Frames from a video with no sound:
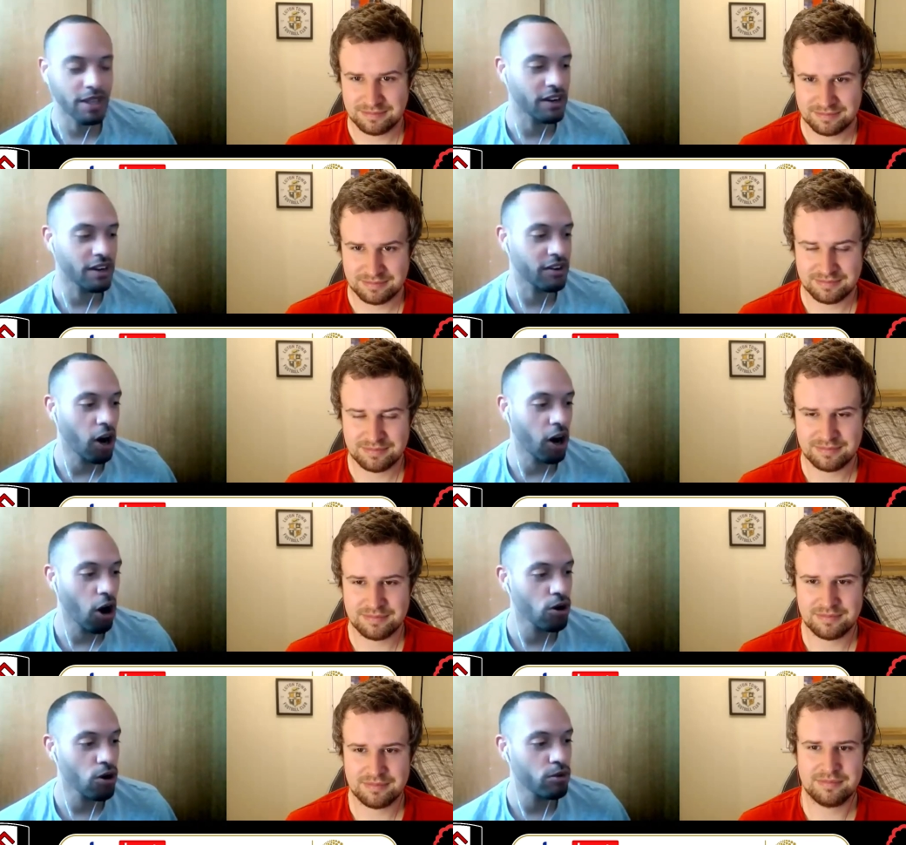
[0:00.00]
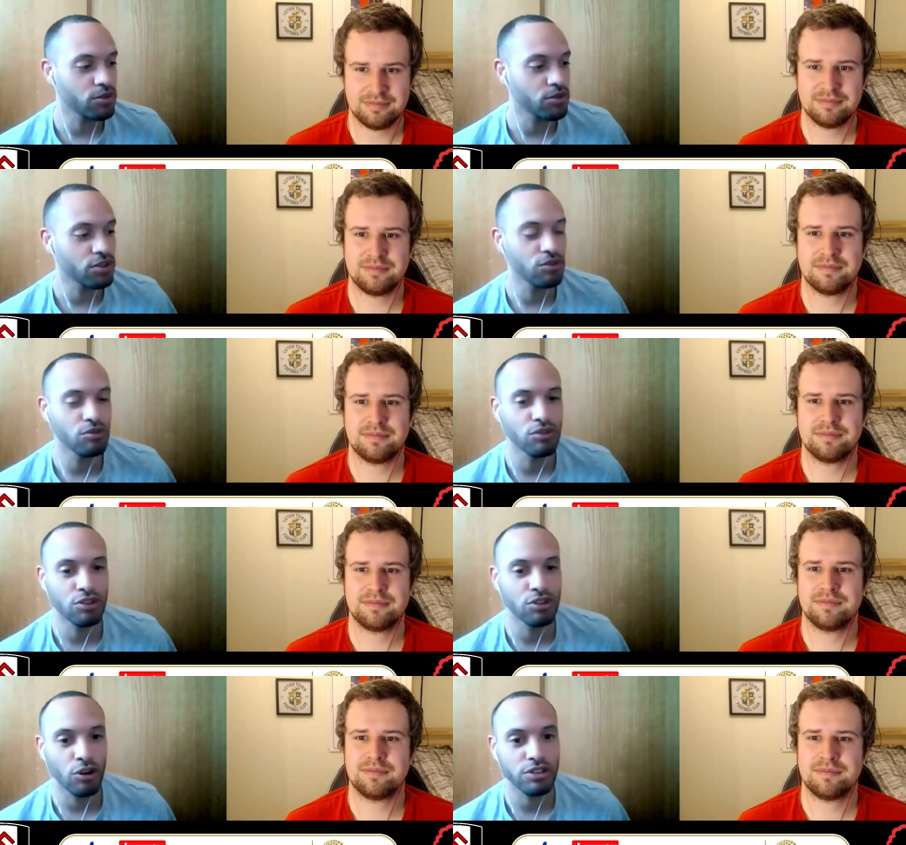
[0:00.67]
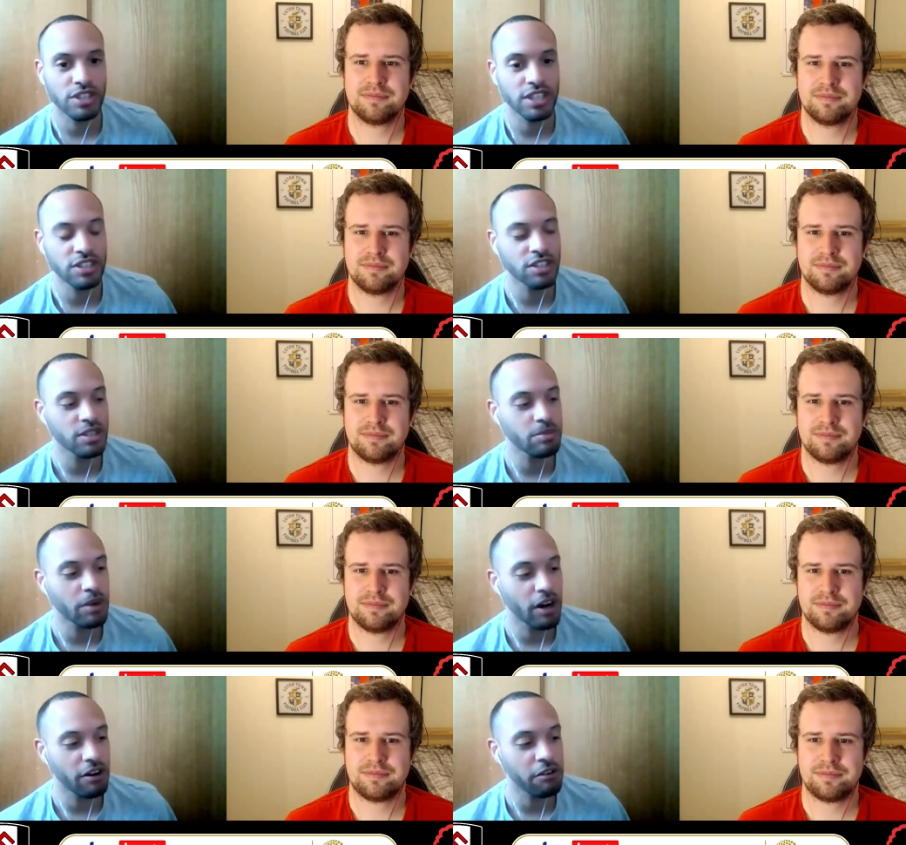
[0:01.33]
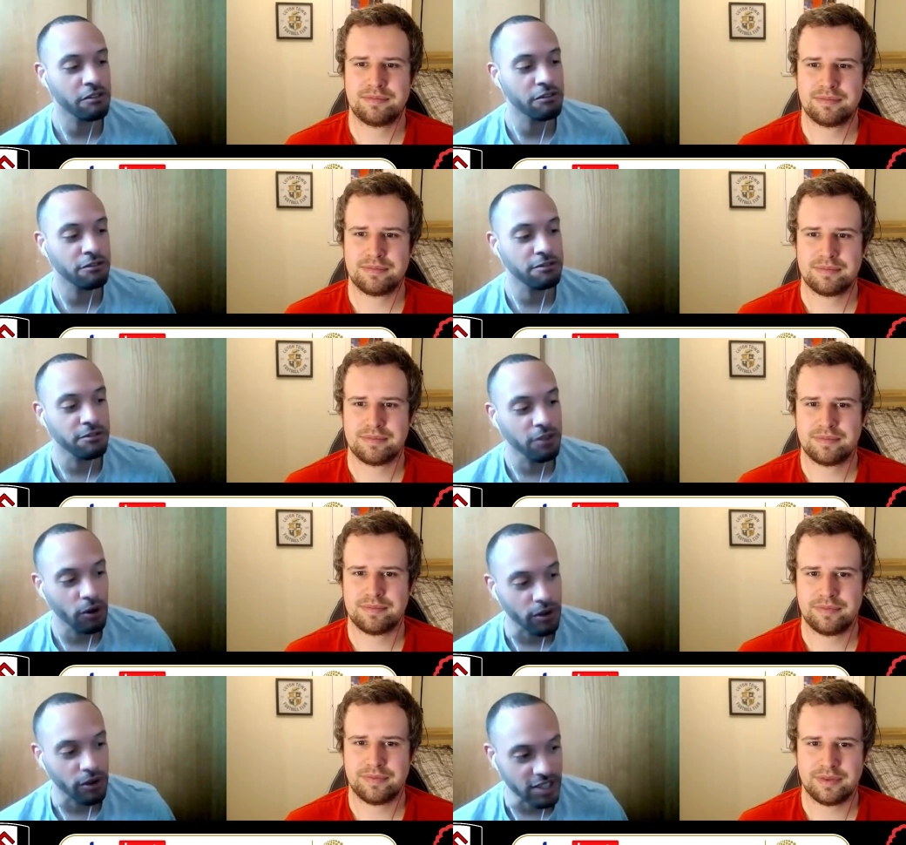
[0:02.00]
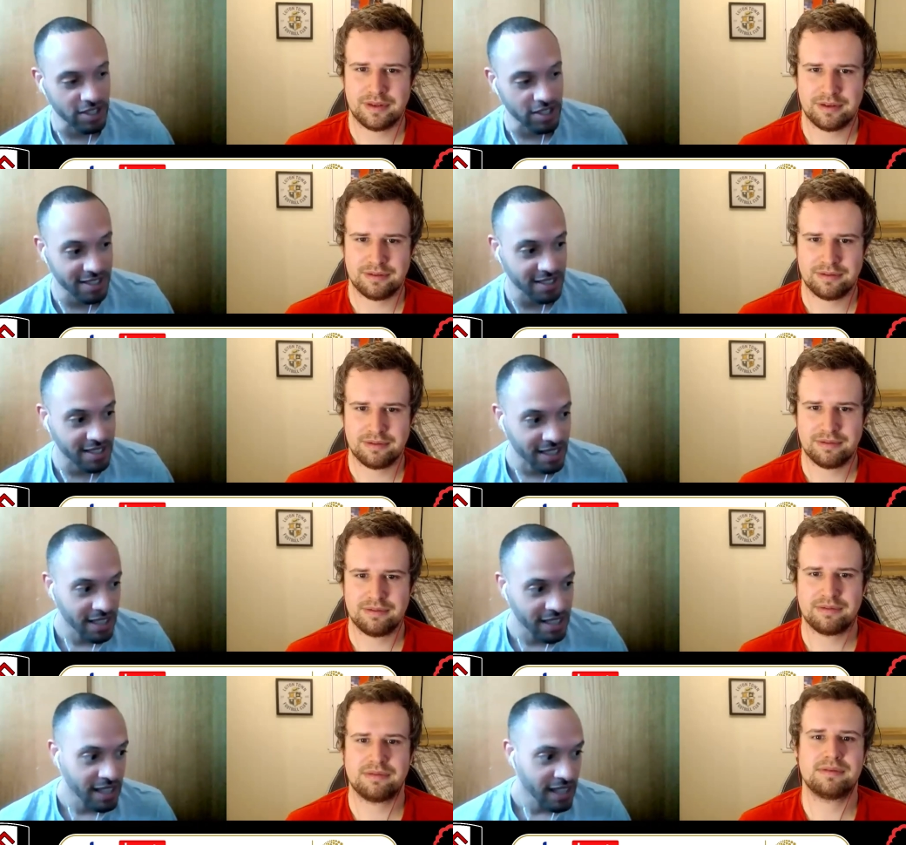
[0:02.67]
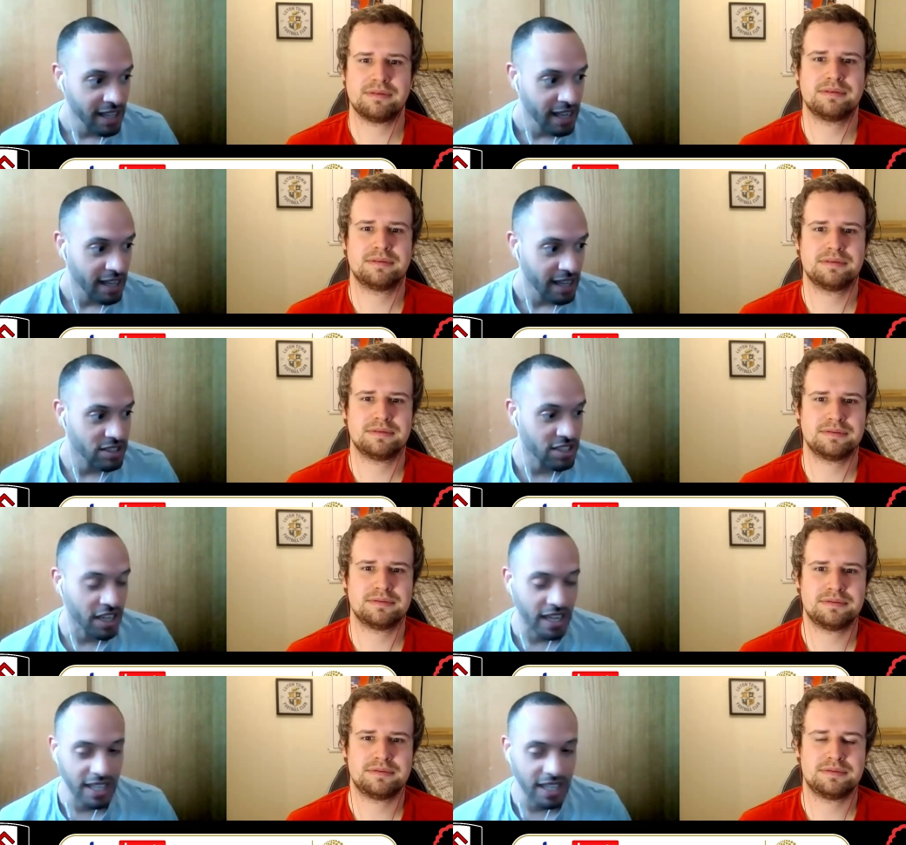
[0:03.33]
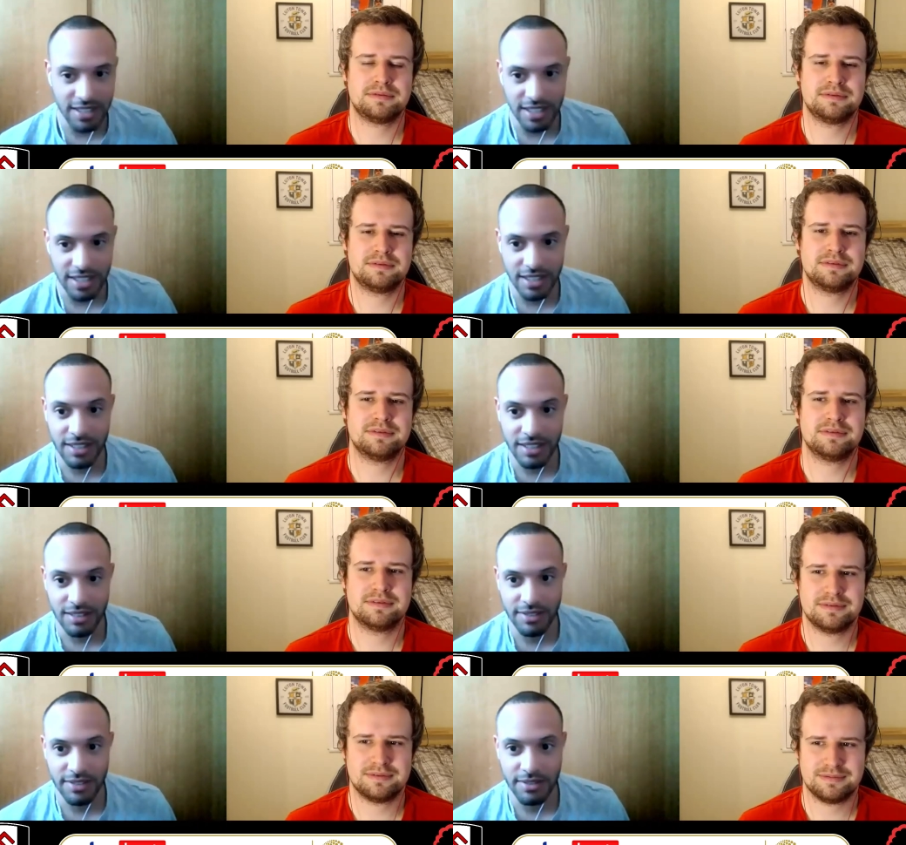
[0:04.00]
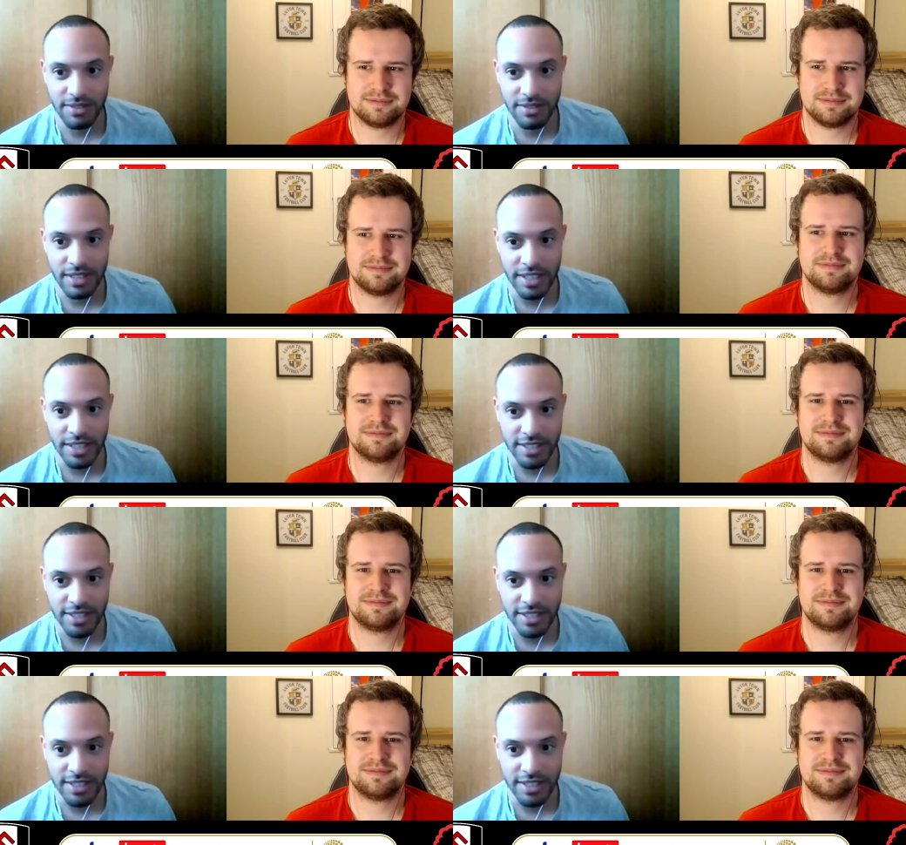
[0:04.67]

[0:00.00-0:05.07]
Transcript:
Speaker 1: They're at home to Nottingham Forest, chasing that